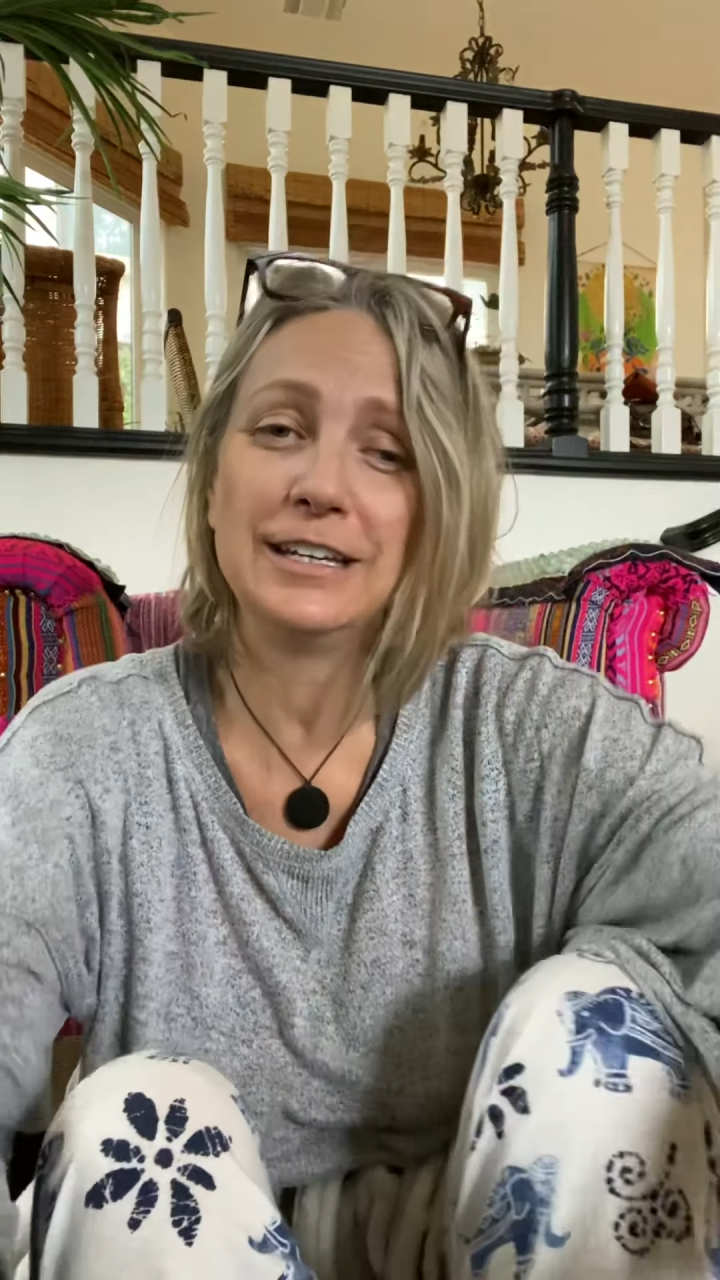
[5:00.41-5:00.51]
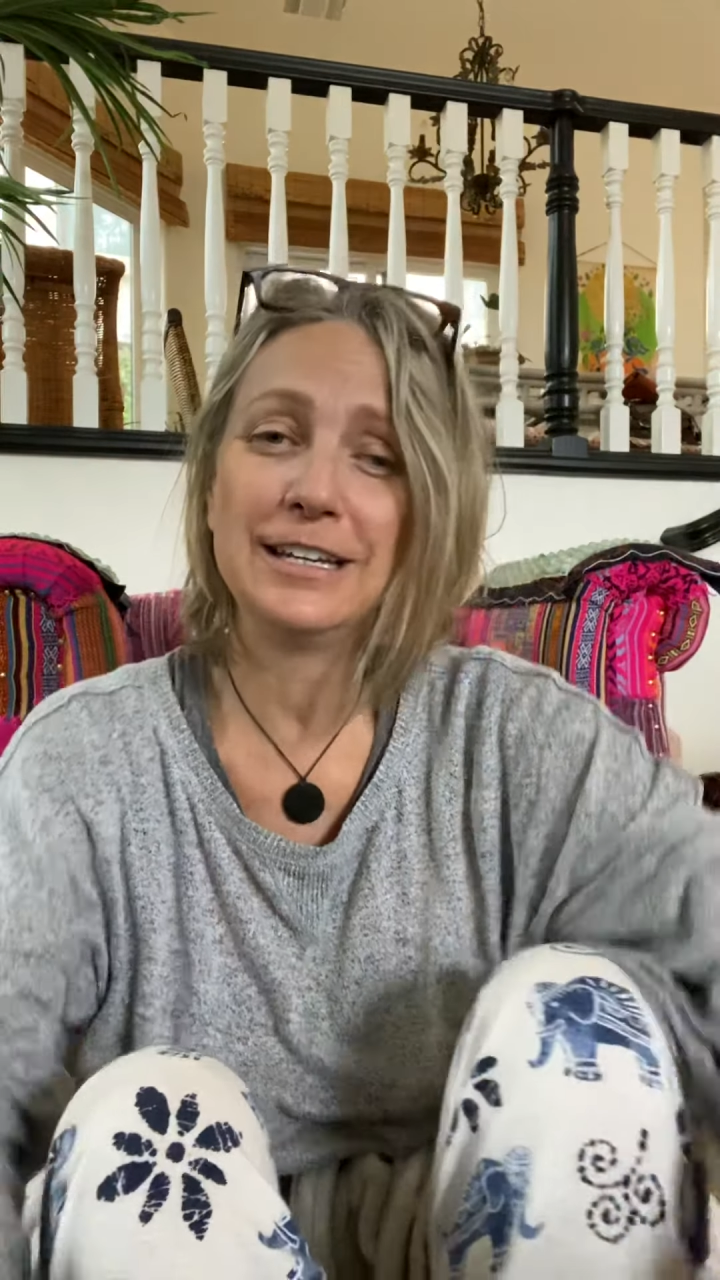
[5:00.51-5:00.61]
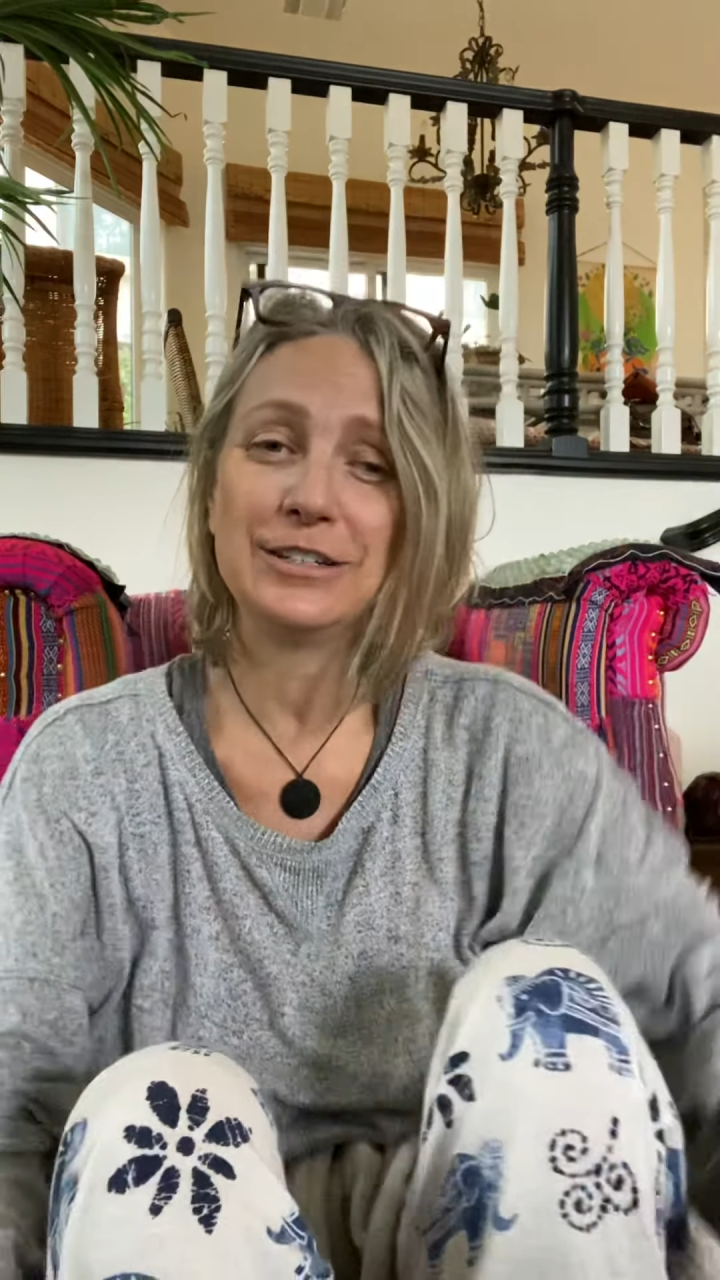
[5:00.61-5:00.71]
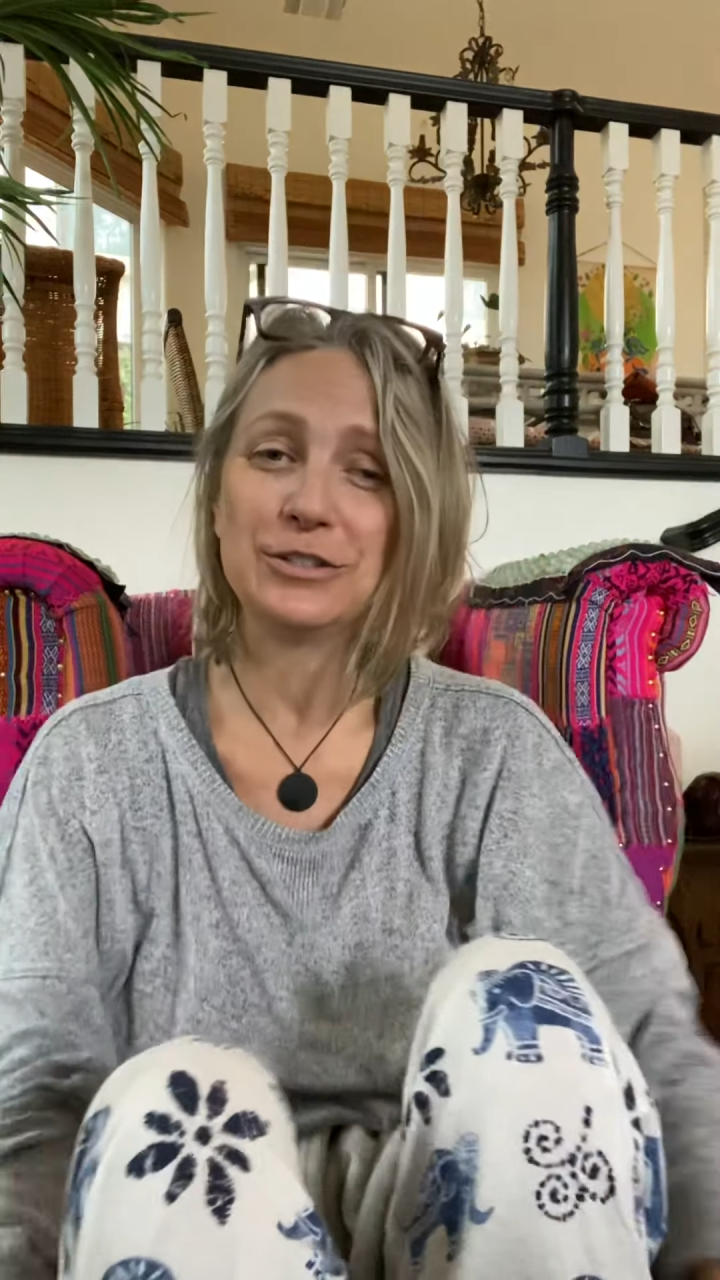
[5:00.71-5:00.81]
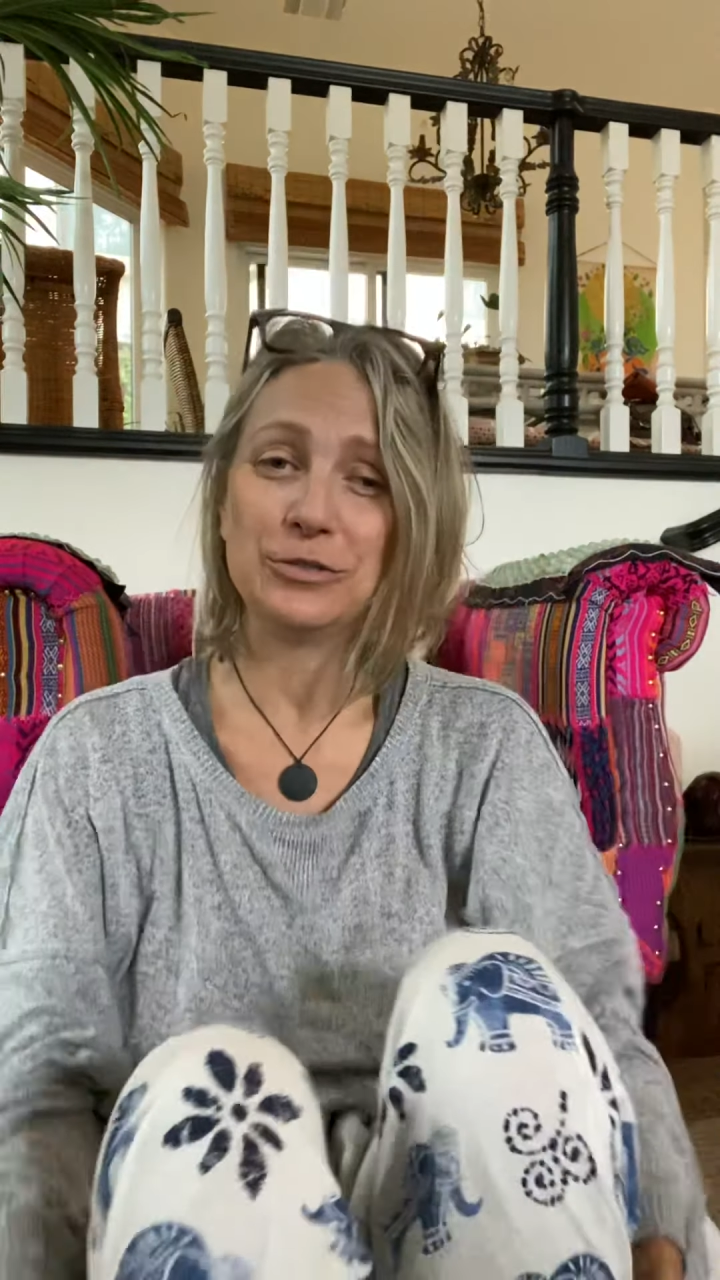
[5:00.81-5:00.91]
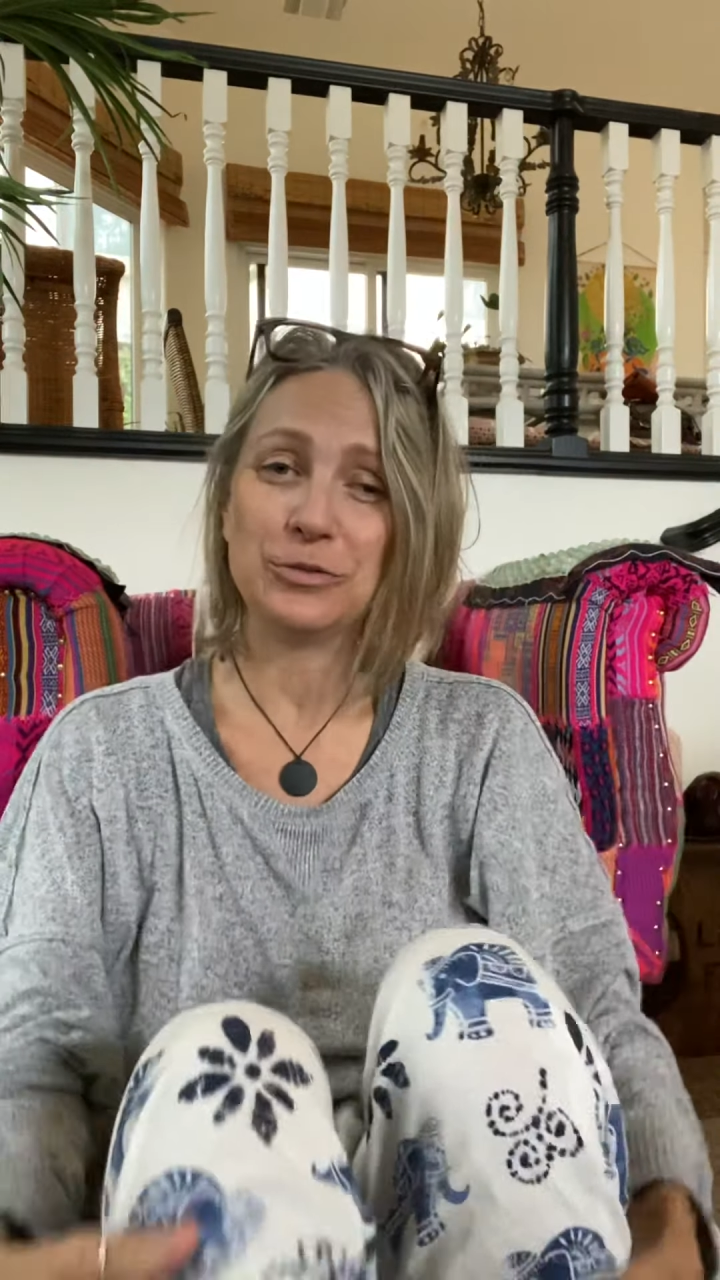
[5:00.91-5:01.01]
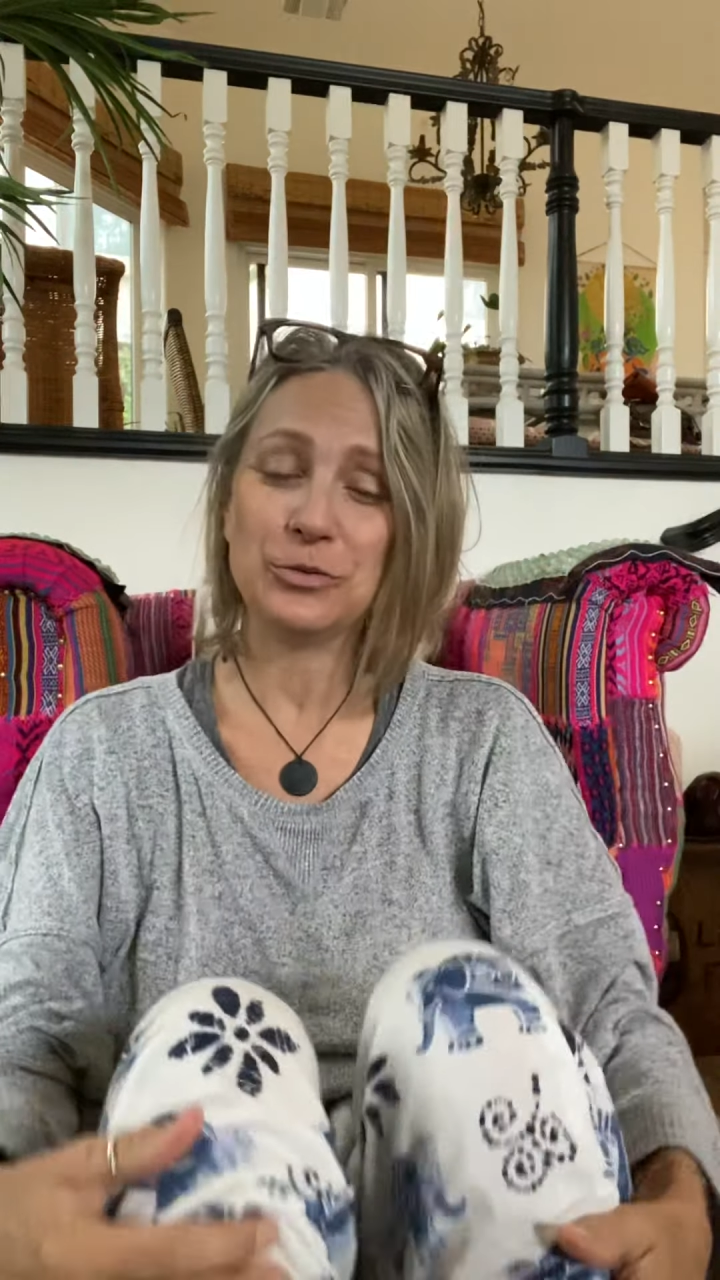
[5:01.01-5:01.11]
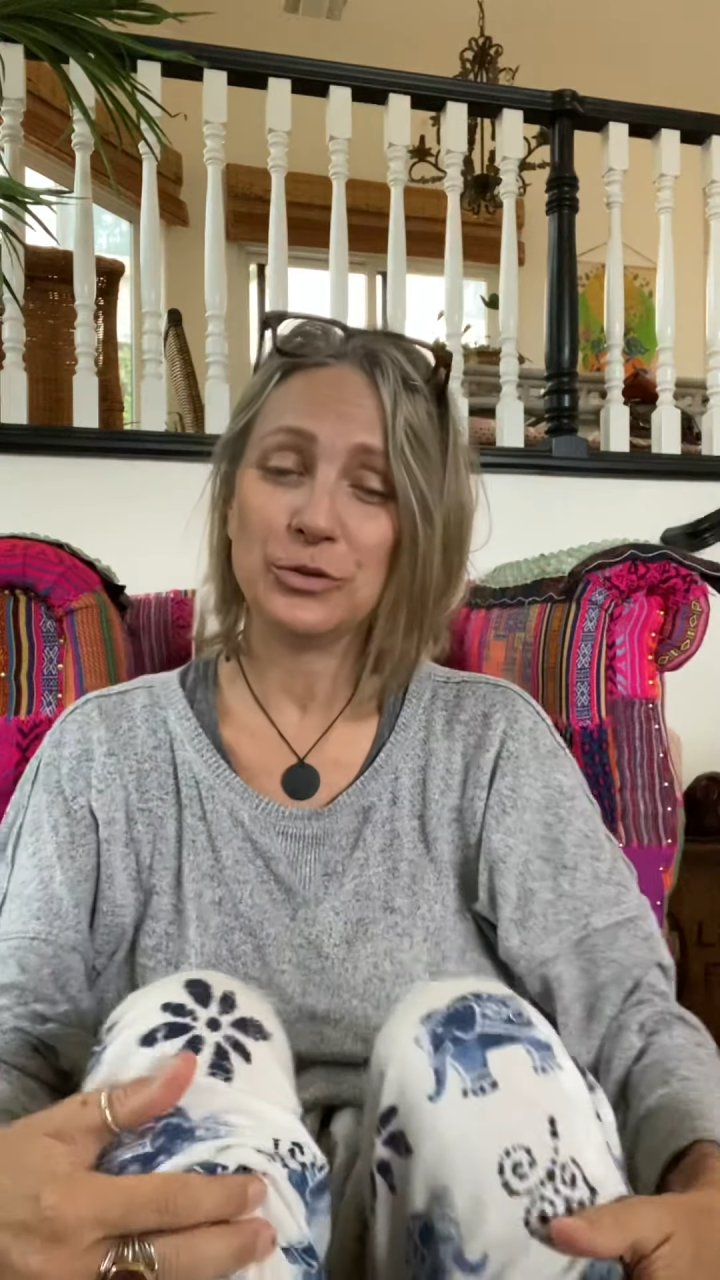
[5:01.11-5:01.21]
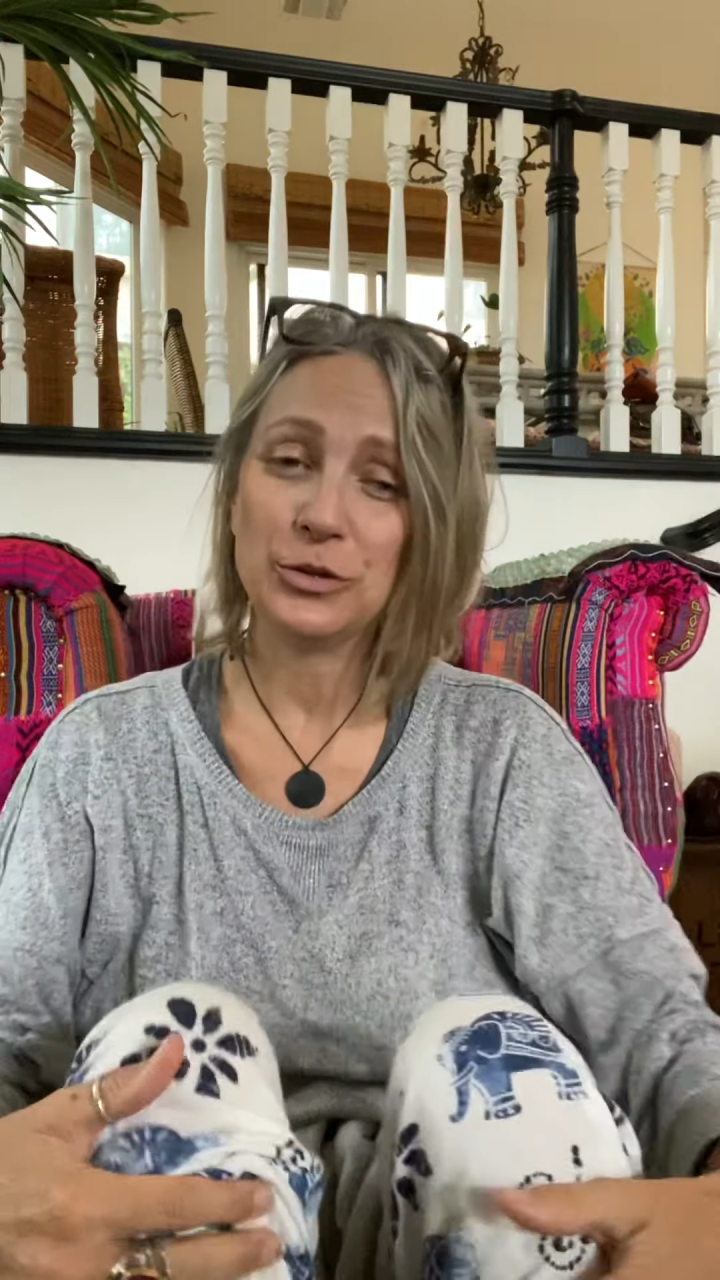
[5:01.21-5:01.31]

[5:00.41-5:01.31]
need to